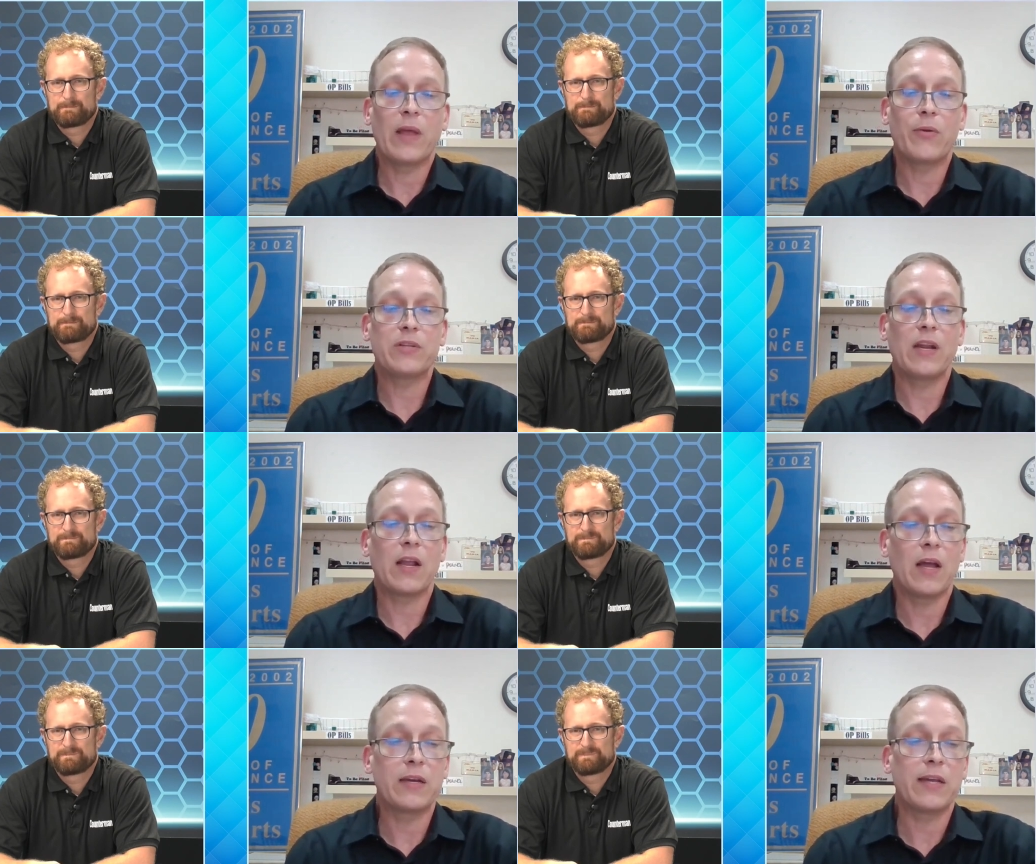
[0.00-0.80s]
Speaker 1: I would say
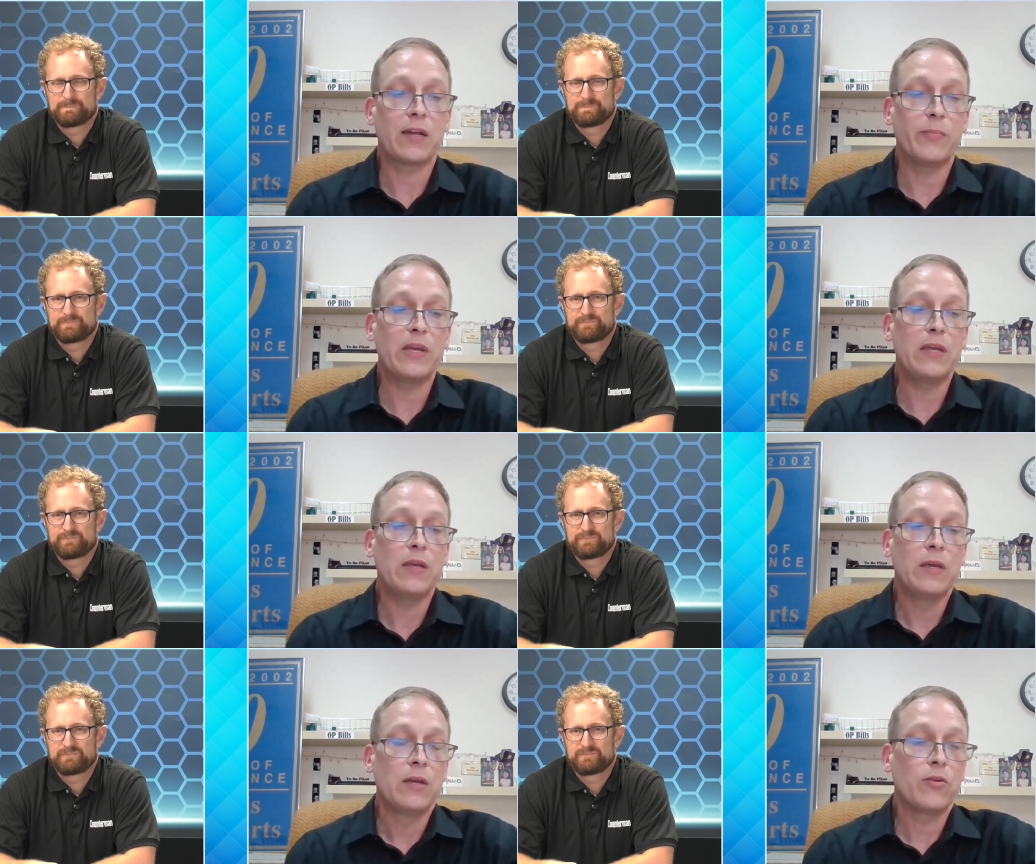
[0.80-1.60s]
to contact
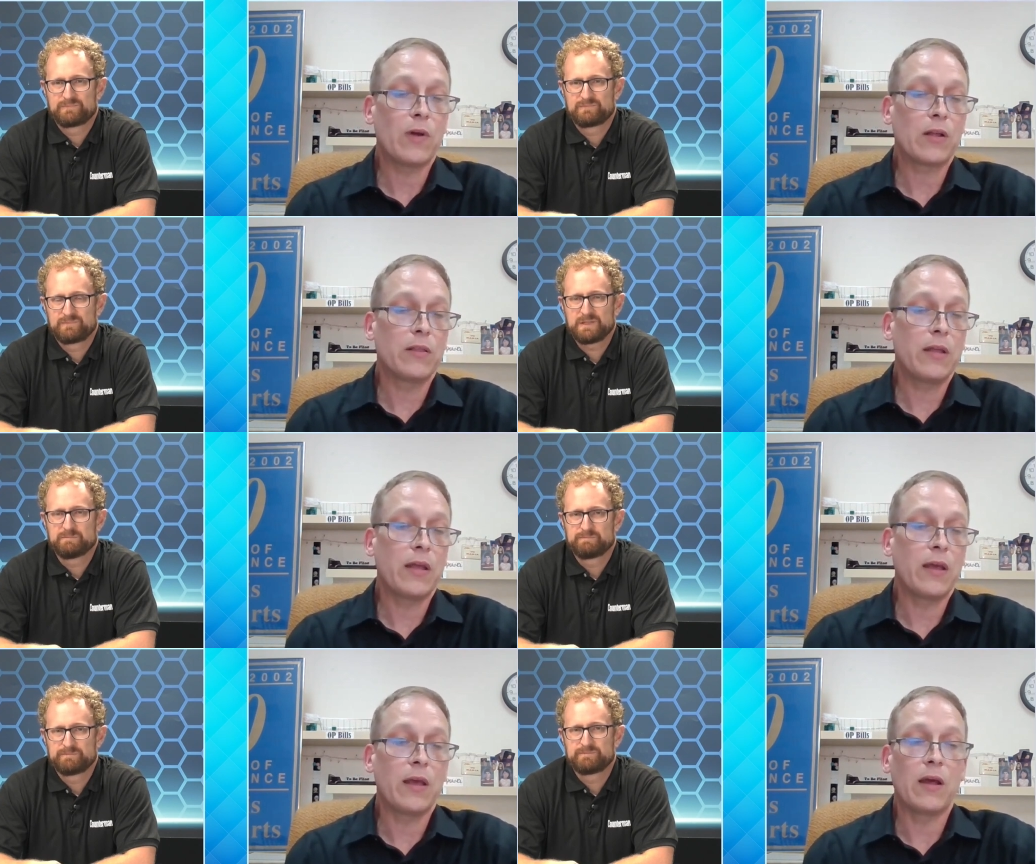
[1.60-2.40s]
me
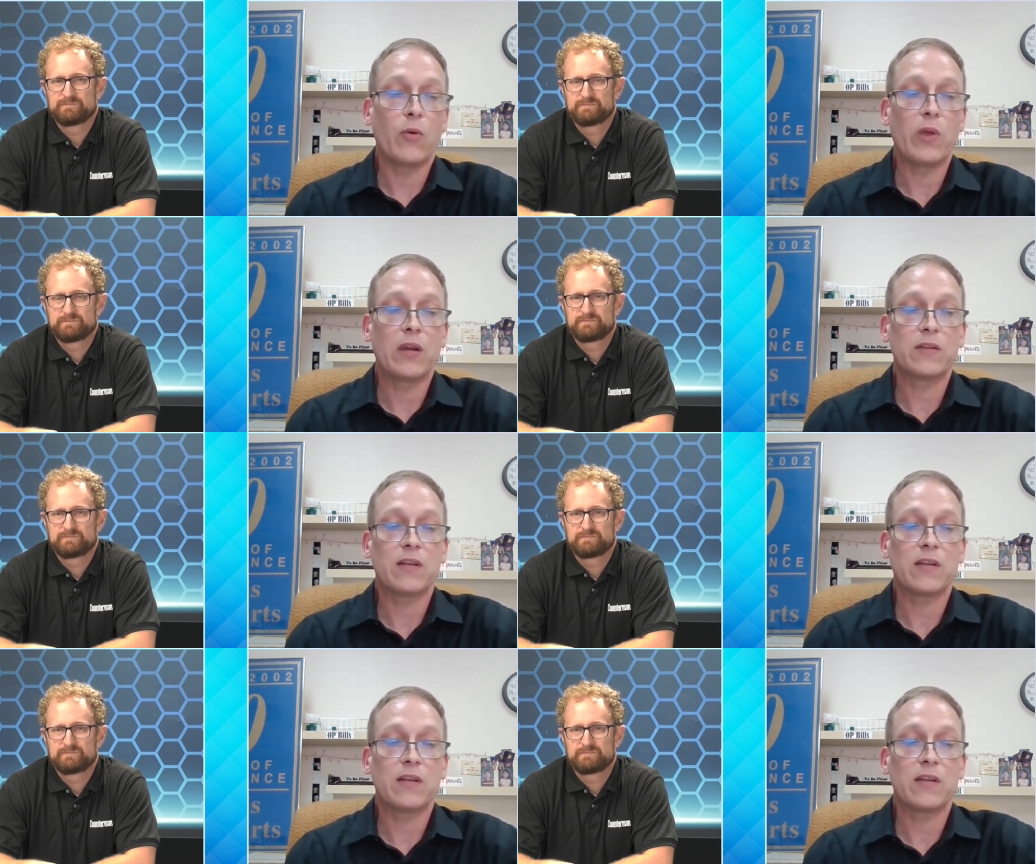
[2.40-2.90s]
directly, and uh, we can